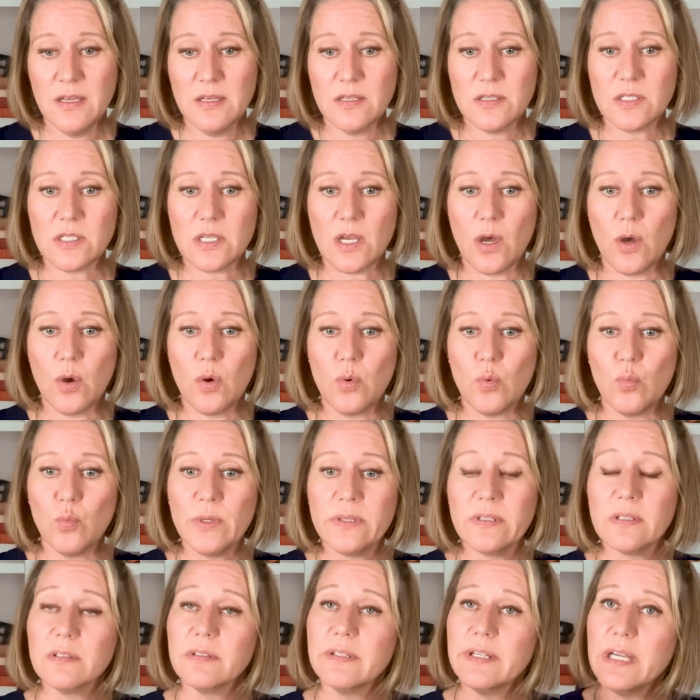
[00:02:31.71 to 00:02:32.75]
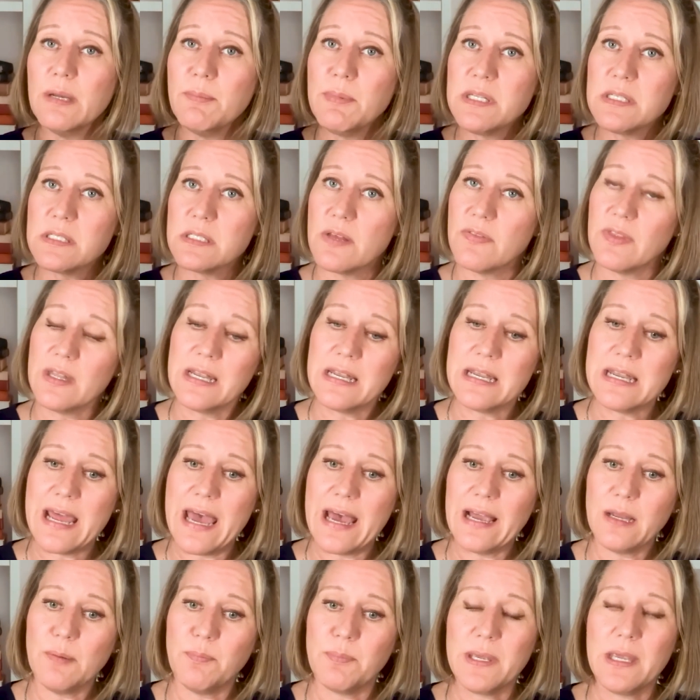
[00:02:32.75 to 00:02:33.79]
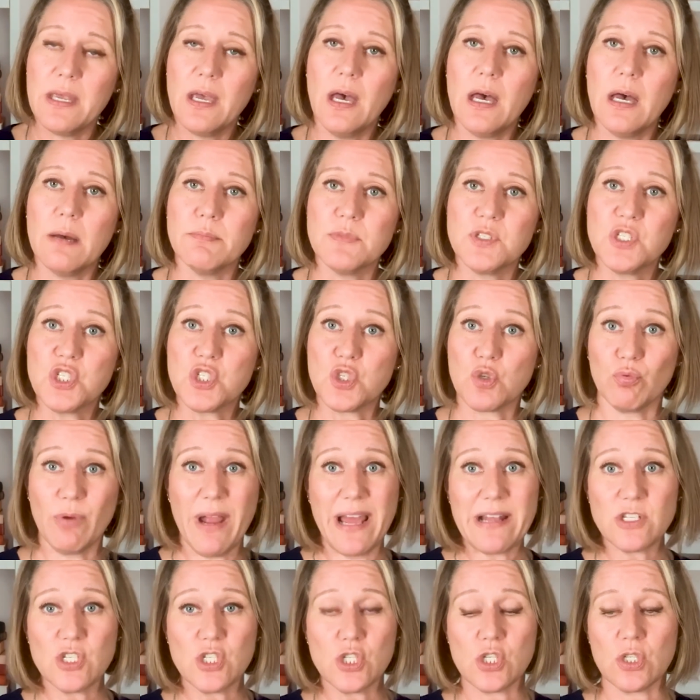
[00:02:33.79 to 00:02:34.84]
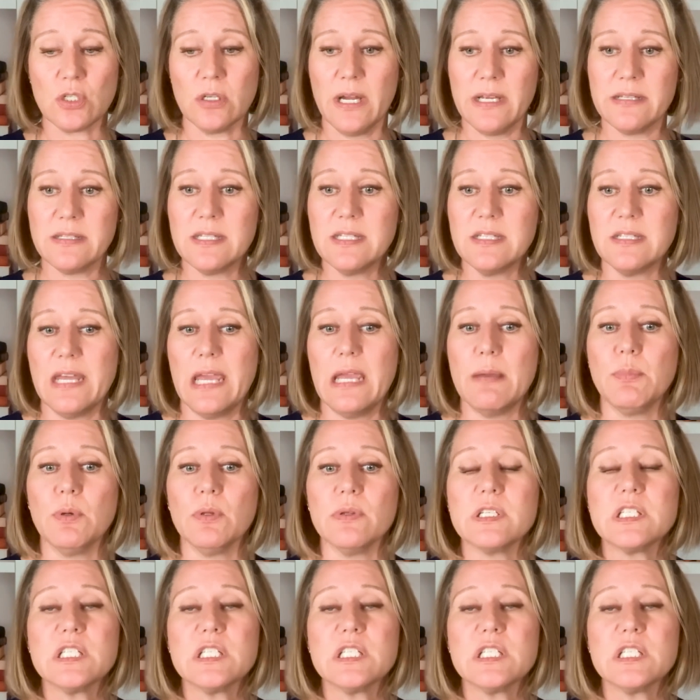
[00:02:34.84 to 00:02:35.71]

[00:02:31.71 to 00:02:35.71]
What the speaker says: So when the ligaments of the neck become stretched or unstable,